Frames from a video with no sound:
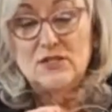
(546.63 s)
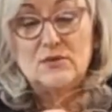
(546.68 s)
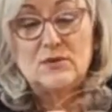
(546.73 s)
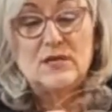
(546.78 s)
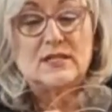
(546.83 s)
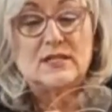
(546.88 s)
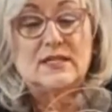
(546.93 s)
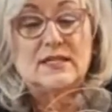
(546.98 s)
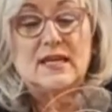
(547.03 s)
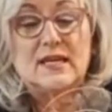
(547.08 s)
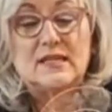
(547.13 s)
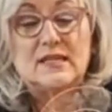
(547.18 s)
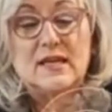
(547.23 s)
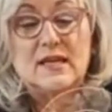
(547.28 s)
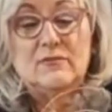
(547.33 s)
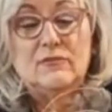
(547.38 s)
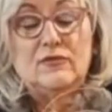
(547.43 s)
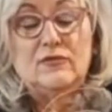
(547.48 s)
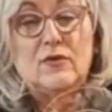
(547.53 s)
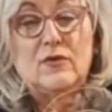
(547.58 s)
You can get
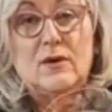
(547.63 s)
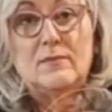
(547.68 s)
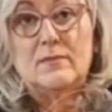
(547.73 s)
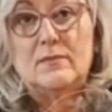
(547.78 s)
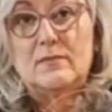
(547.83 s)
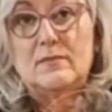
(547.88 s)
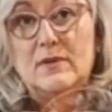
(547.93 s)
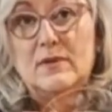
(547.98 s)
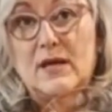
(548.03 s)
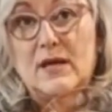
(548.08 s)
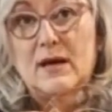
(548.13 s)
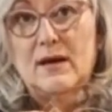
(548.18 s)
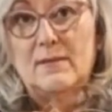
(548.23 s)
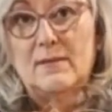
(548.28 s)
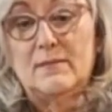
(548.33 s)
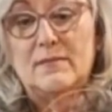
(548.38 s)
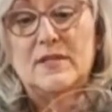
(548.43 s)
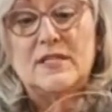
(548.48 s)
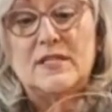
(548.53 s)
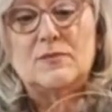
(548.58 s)
them from,
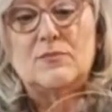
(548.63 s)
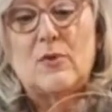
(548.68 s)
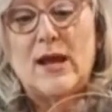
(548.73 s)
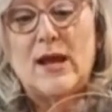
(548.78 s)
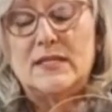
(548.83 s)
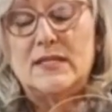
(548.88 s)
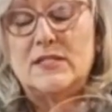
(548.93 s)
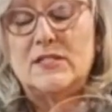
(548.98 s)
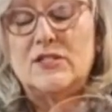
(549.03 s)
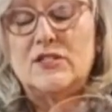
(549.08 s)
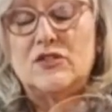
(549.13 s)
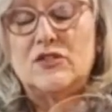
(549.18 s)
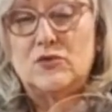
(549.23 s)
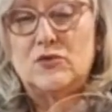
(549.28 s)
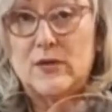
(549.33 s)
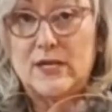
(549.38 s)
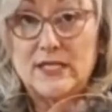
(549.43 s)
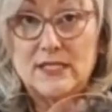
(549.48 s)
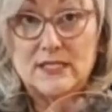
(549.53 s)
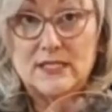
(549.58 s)
this brand is
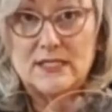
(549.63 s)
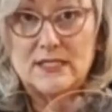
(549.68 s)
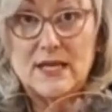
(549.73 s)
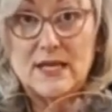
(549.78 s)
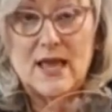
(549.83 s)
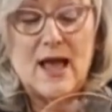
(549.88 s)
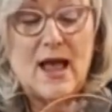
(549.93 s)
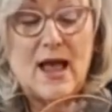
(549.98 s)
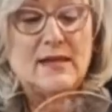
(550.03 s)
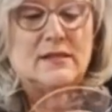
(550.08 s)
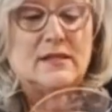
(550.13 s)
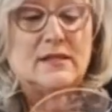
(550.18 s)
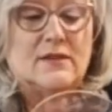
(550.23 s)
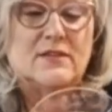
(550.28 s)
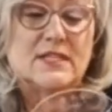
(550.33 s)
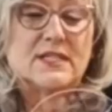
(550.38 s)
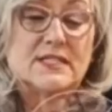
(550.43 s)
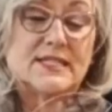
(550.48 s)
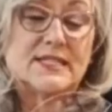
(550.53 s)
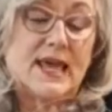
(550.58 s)
Dritz. I love
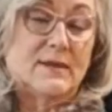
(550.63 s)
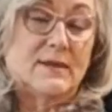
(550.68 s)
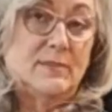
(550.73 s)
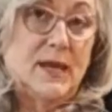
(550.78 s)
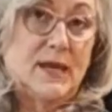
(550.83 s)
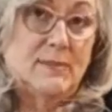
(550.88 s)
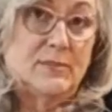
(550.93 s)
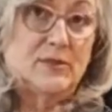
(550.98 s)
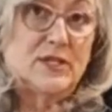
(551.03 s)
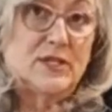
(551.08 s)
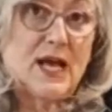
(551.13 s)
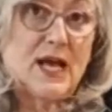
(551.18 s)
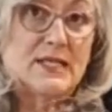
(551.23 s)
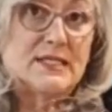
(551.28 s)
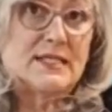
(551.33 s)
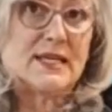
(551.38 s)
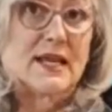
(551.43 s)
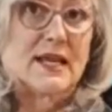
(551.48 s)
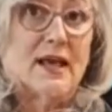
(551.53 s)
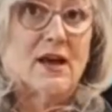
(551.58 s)
the sandpaper dots,
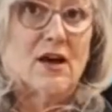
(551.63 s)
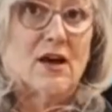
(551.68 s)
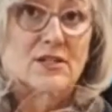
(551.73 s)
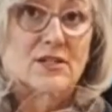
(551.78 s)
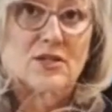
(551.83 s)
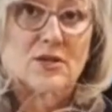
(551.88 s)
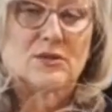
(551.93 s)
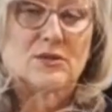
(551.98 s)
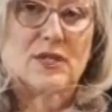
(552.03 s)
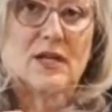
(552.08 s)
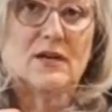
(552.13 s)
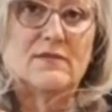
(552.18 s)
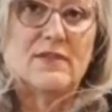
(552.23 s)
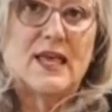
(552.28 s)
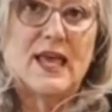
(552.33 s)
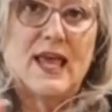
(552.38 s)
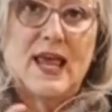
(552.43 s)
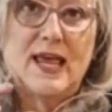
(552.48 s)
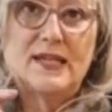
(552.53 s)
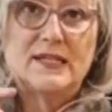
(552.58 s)
and I also love the
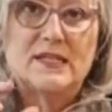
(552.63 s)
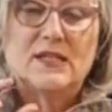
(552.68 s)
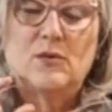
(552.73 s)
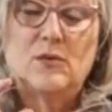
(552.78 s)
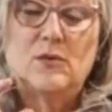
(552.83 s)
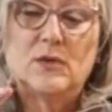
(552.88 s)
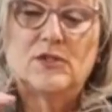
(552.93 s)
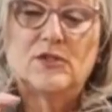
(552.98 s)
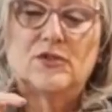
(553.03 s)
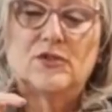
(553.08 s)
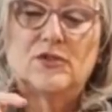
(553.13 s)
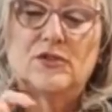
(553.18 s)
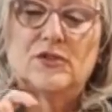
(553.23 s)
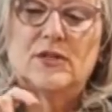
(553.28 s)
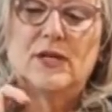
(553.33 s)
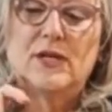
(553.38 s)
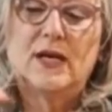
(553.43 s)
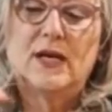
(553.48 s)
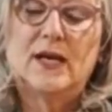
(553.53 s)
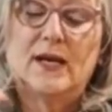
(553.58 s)
Handy
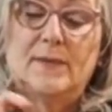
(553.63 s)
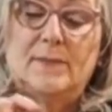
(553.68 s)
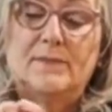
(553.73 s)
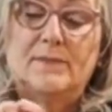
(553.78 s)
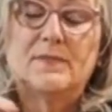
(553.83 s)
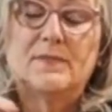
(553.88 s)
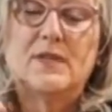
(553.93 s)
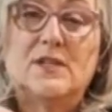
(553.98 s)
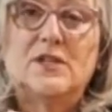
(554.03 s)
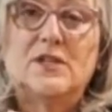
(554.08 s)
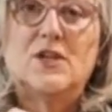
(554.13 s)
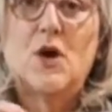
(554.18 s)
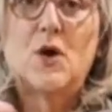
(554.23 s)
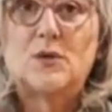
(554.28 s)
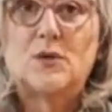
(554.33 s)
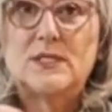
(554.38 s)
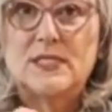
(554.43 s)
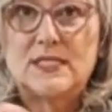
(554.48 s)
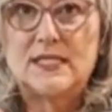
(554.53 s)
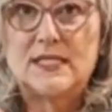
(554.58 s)
Quilter no
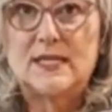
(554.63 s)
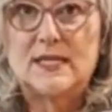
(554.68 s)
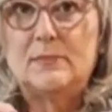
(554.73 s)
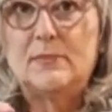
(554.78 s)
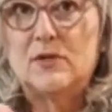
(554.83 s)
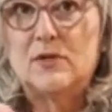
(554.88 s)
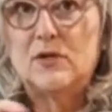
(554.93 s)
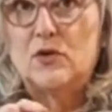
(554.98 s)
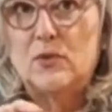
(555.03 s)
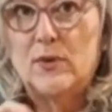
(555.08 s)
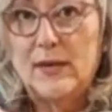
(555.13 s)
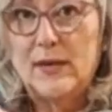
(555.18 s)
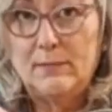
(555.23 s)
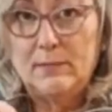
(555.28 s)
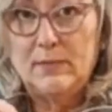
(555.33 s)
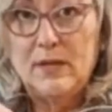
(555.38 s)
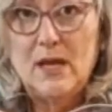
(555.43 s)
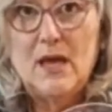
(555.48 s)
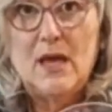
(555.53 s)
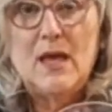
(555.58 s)
slip grip.
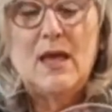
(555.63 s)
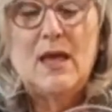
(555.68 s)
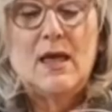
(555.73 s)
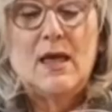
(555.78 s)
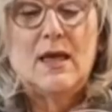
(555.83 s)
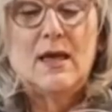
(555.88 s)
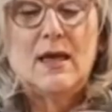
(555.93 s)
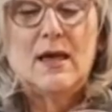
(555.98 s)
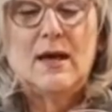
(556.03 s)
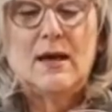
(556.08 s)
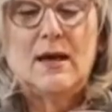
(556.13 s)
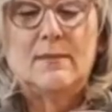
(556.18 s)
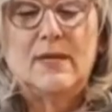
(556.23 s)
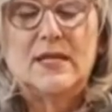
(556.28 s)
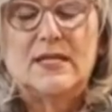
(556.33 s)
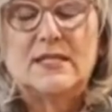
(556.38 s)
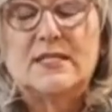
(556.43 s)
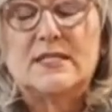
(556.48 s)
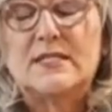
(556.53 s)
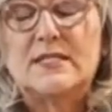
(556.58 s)

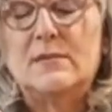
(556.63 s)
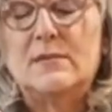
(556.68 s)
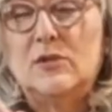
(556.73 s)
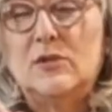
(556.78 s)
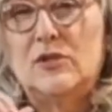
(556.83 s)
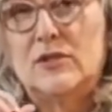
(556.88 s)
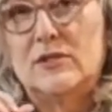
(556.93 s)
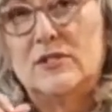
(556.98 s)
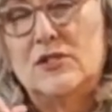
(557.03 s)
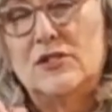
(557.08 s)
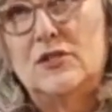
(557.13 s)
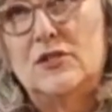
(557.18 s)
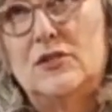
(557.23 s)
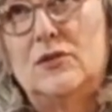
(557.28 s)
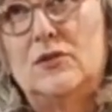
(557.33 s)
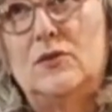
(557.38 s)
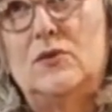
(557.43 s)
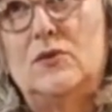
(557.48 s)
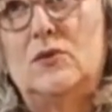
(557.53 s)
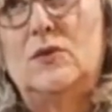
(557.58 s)
It's similar
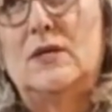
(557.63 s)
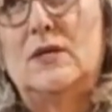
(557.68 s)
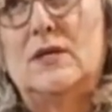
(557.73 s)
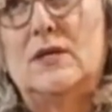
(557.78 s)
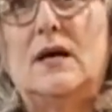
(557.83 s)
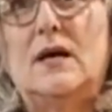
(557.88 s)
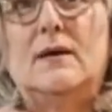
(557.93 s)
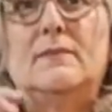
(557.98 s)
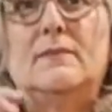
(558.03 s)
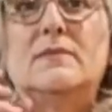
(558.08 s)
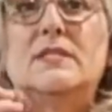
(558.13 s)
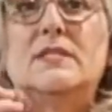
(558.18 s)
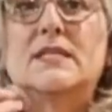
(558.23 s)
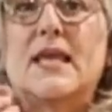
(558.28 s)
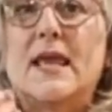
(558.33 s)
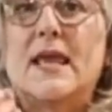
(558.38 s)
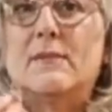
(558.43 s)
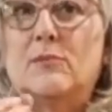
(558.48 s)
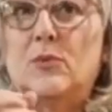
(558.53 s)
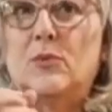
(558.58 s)
to
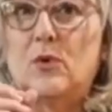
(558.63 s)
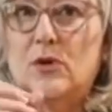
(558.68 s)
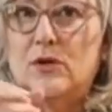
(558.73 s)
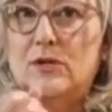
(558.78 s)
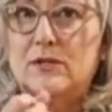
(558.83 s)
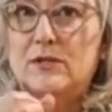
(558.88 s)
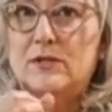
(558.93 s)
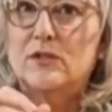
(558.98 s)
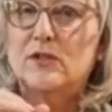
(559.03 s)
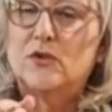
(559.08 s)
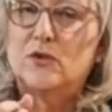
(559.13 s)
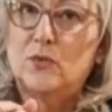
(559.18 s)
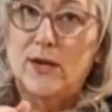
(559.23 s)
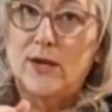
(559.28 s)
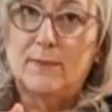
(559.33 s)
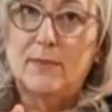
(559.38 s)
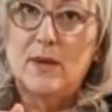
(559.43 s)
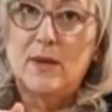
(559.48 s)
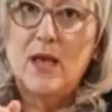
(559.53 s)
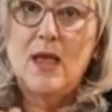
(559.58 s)
skateboard grip.